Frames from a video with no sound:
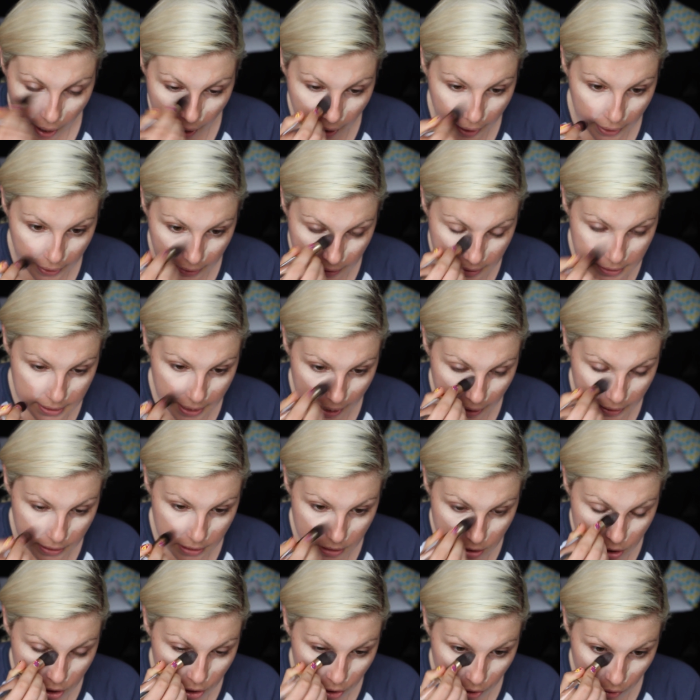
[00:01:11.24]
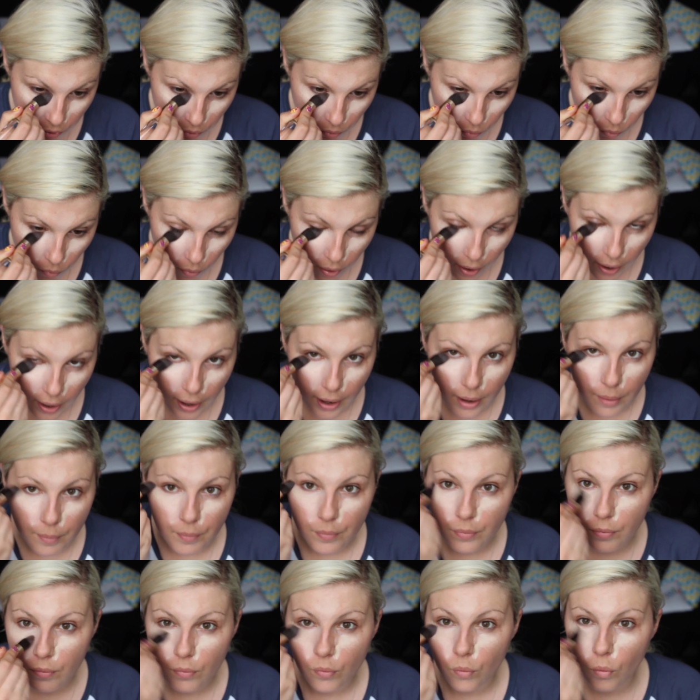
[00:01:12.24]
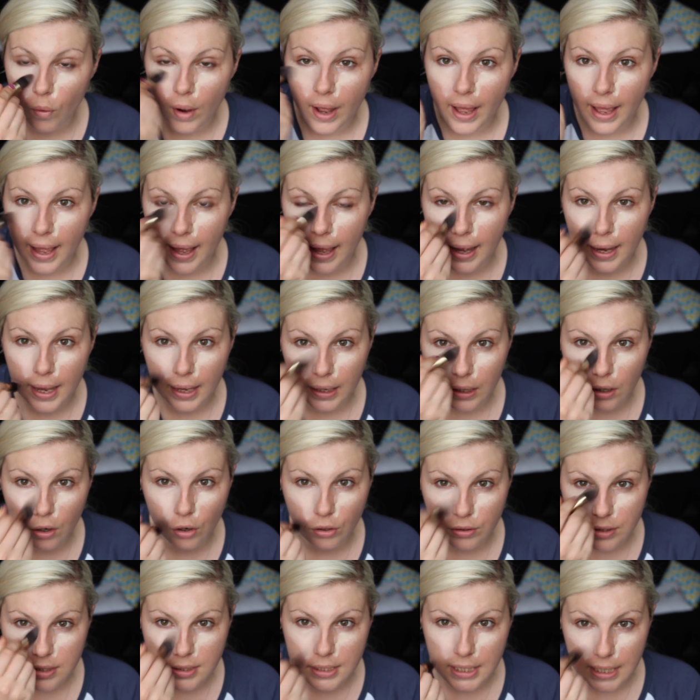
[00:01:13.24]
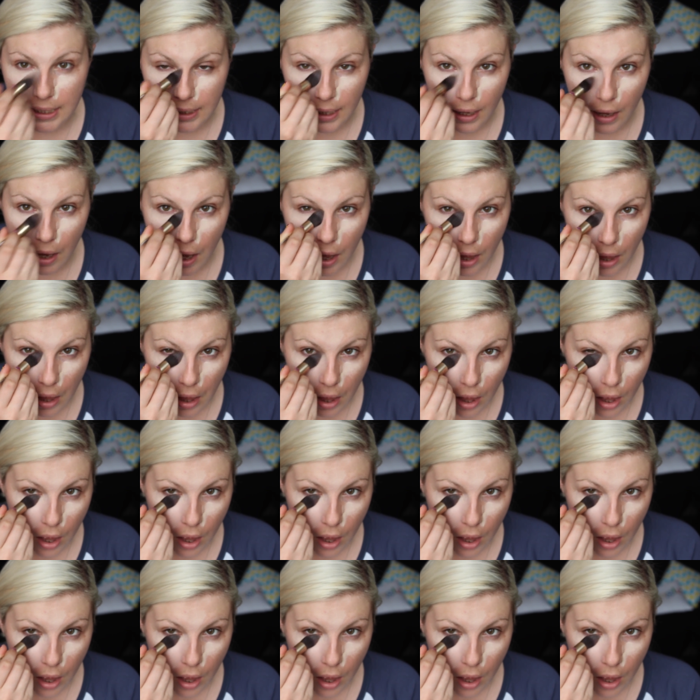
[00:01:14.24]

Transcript: I tend to um, wear kind of concealer